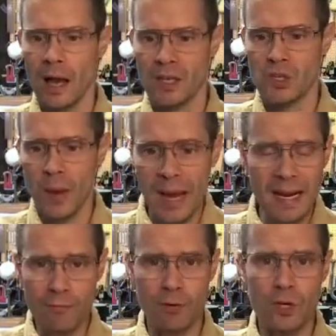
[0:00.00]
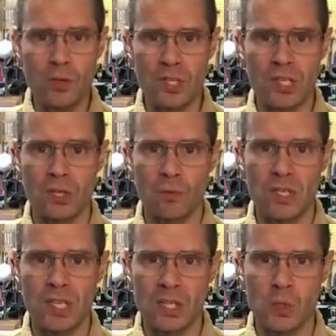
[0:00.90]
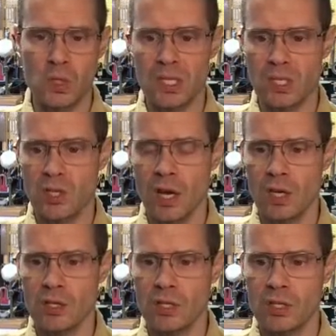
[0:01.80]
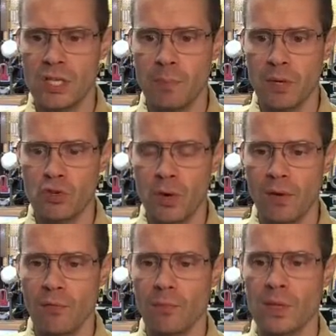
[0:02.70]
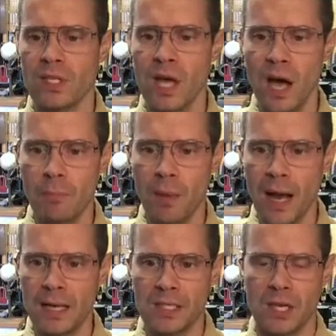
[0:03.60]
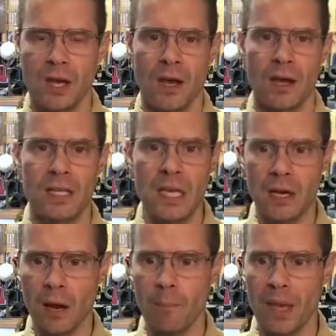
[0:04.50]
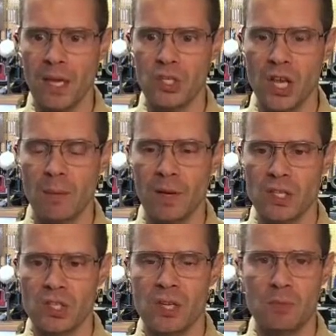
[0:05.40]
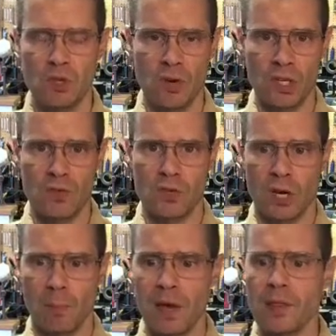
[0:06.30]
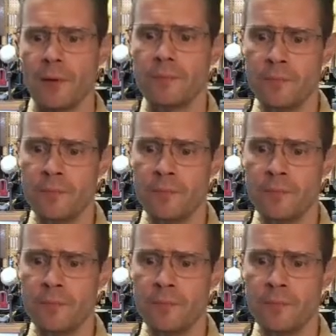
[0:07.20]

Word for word: So I never knew this until recently. This was a tip and trick from the Todbot GitHub page, Todbot's tips and tricks for CircuitPython.